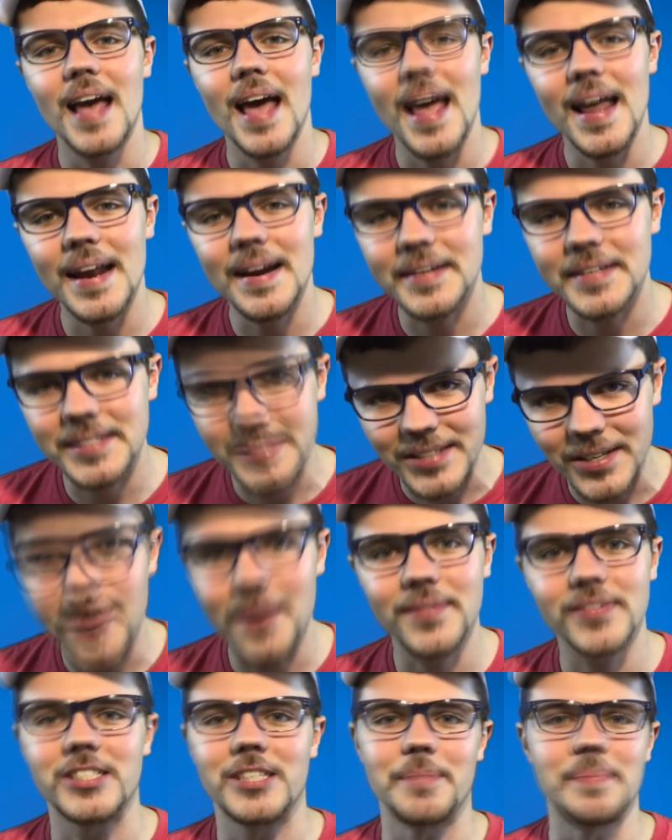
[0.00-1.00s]
and it
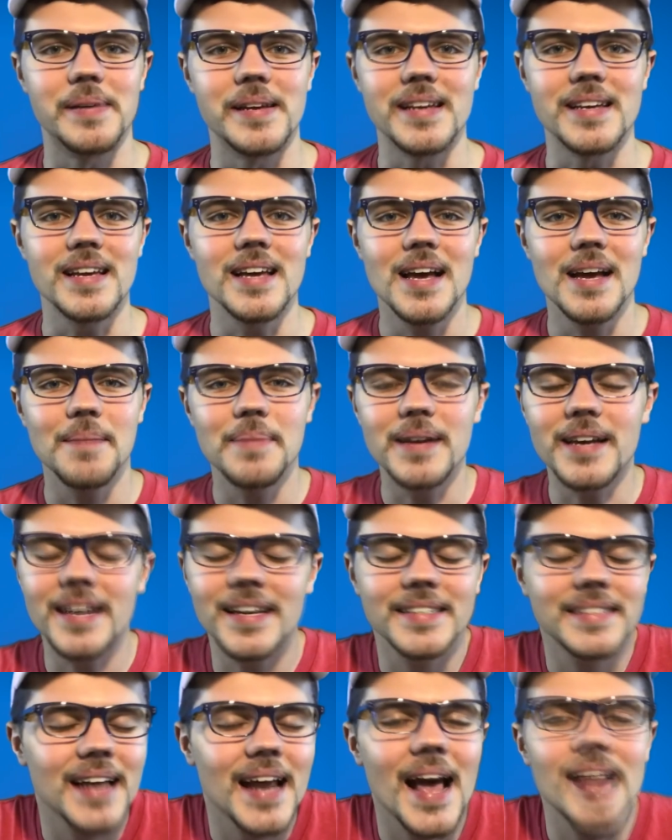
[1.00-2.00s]
deserves to be
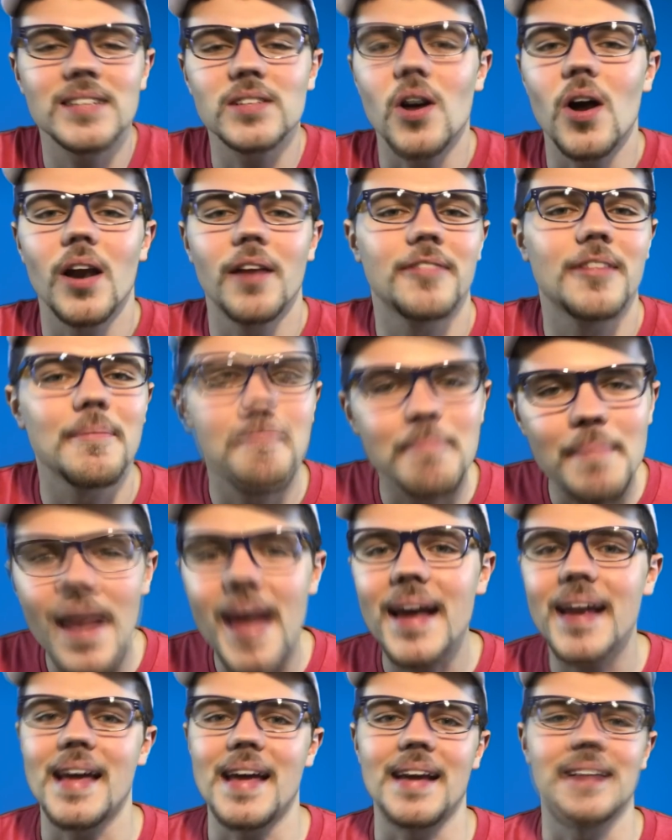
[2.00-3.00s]
because it has all of the
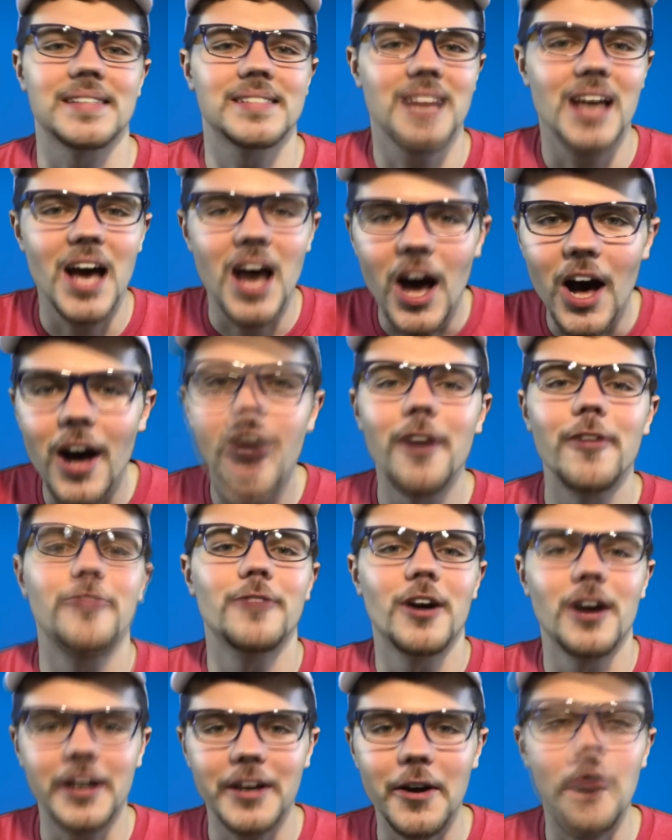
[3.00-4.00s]
makings
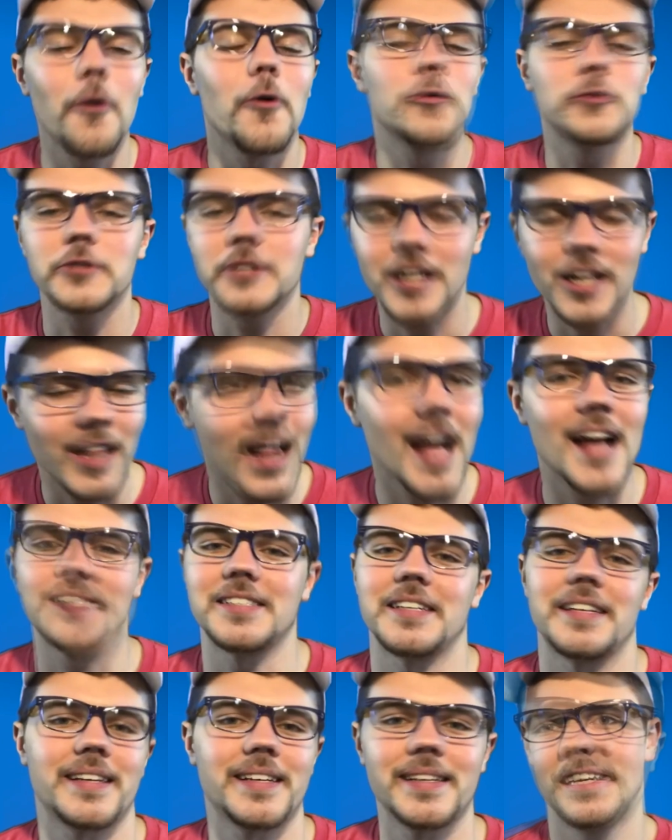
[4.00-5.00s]
of a cult
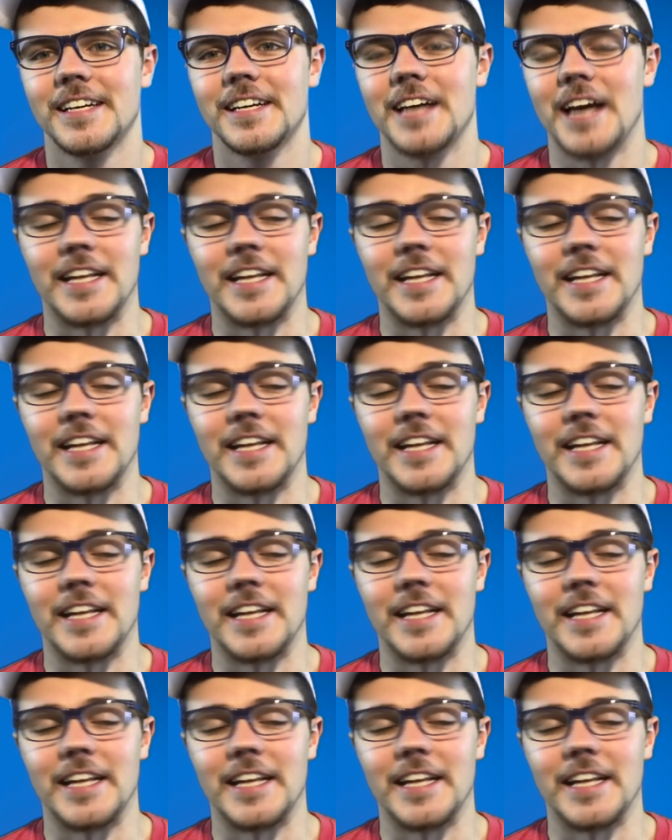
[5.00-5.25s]
classic.